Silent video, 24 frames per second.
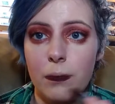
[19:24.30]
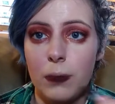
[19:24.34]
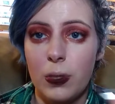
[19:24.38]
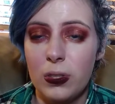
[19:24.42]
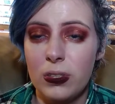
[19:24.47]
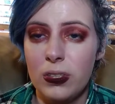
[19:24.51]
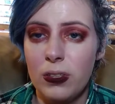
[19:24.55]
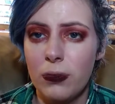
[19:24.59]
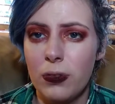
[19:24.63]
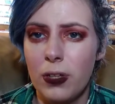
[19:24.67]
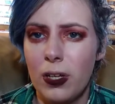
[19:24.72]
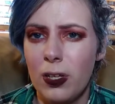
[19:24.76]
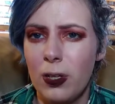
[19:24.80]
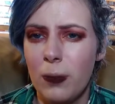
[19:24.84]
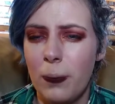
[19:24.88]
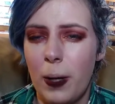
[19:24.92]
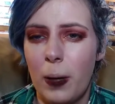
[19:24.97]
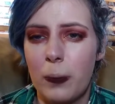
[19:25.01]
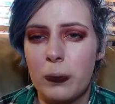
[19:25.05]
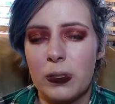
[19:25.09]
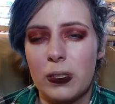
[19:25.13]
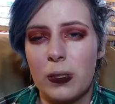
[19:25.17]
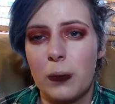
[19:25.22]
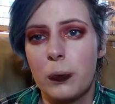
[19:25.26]
Most of
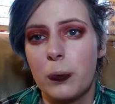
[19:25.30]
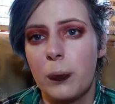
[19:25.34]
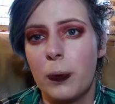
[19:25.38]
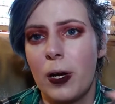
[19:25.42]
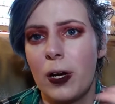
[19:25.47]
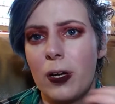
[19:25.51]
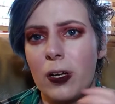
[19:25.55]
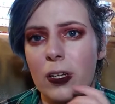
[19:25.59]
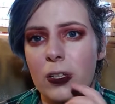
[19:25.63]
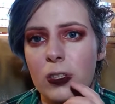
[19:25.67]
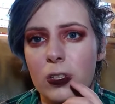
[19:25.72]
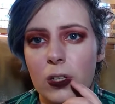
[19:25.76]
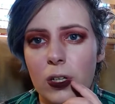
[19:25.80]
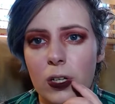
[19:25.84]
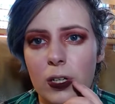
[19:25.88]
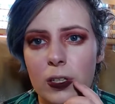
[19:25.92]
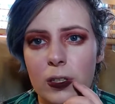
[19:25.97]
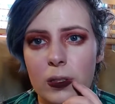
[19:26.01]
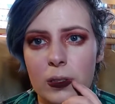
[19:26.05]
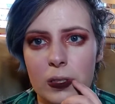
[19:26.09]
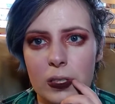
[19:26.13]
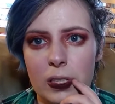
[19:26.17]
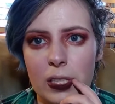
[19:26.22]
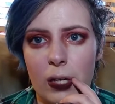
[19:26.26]
ColourPop's lip products
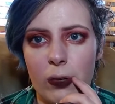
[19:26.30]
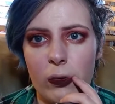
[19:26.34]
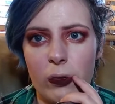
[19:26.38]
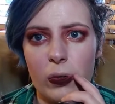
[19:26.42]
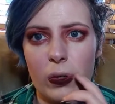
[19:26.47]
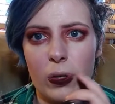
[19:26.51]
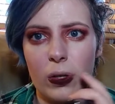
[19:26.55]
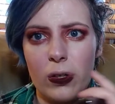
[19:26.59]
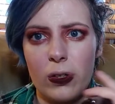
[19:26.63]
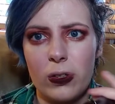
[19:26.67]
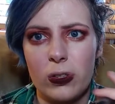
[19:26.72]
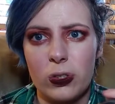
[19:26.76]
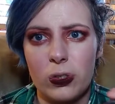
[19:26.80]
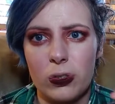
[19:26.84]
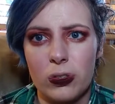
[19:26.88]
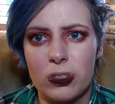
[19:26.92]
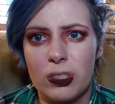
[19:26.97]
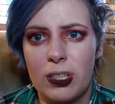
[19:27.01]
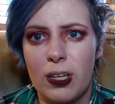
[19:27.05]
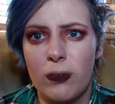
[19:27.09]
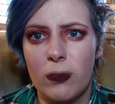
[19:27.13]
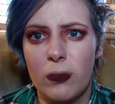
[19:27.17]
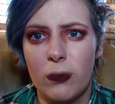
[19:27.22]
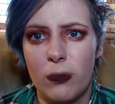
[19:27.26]
are $7 or
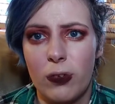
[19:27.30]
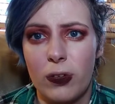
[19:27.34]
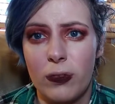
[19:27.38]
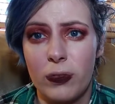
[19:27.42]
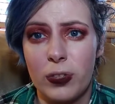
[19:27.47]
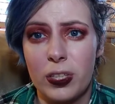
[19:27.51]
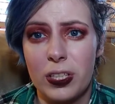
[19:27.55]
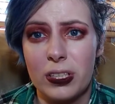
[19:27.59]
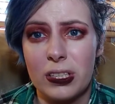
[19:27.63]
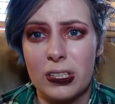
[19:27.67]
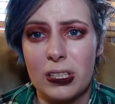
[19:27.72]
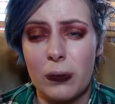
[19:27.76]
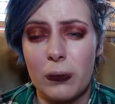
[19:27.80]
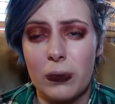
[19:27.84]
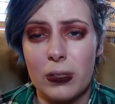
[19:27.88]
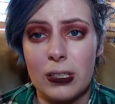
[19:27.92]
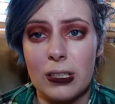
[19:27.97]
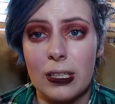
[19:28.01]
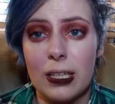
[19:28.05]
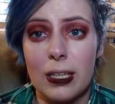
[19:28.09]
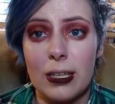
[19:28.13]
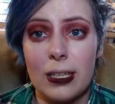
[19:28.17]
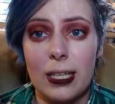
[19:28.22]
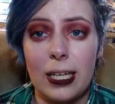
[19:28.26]
$7.50, something
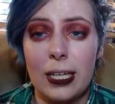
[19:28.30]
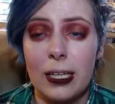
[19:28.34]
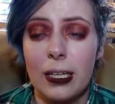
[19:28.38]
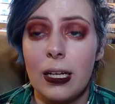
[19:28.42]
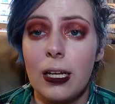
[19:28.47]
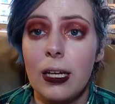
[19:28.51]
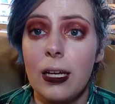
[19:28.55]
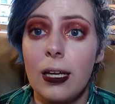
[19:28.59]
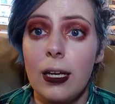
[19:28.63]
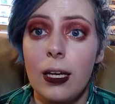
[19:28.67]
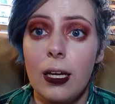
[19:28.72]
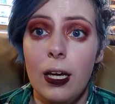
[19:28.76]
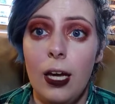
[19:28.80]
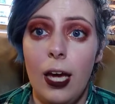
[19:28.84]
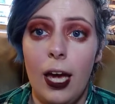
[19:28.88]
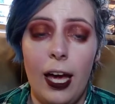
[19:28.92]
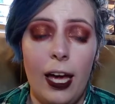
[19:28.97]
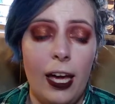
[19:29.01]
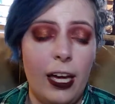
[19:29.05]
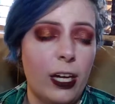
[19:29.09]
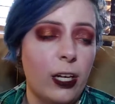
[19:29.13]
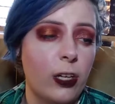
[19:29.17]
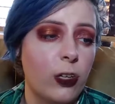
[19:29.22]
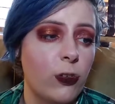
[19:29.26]
like that.
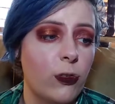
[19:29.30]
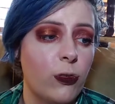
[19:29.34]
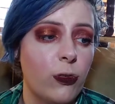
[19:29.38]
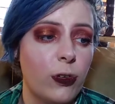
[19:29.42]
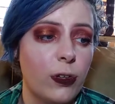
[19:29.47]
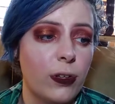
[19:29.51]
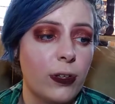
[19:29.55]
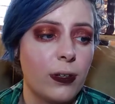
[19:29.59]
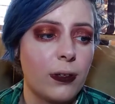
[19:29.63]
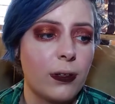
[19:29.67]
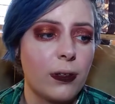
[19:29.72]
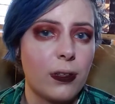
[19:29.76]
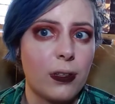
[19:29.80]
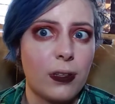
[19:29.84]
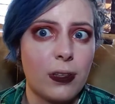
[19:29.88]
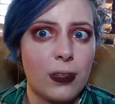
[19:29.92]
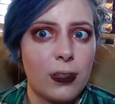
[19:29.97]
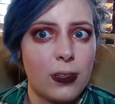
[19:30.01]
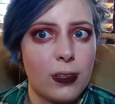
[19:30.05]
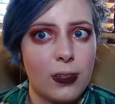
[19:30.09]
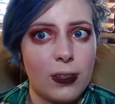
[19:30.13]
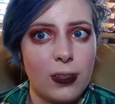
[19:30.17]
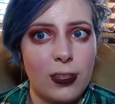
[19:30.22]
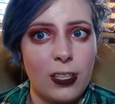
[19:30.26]
And for
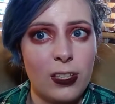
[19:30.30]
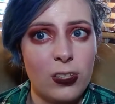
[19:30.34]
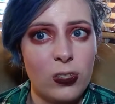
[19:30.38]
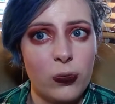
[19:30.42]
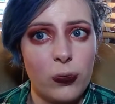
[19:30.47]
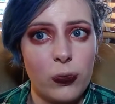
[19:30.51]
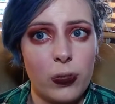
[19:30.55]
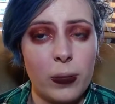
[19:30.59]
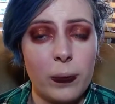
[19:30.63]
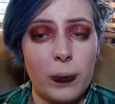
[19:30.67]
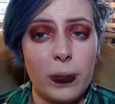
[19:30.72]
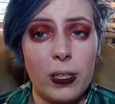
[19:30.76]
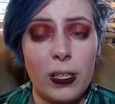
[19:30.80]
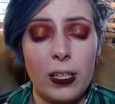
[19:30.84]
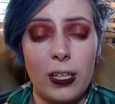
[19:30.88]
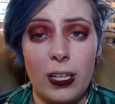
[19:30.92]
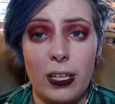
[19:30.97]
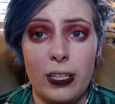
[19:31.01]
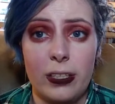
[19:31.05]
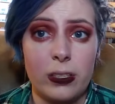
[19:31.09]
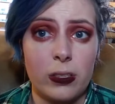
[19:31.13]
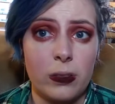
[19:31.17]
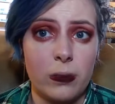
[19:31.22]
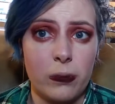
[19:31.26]
this formula,
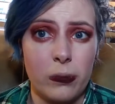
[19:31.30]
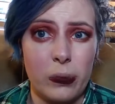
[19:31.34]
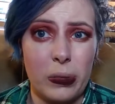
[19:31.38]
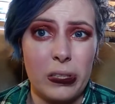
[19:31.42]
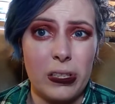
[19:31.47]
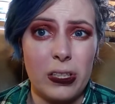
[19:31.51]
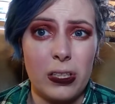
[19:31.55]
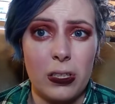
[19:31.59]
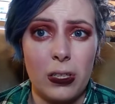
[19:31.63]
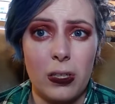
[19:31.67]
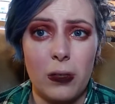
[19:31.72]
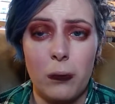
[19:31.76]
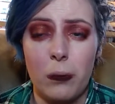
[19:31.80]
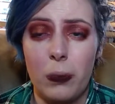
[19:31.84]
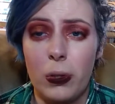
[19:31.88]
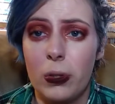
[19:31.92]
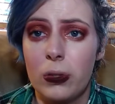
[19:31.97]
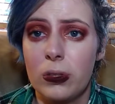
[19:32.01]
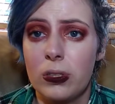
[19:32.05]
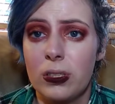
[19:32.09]
it's really good.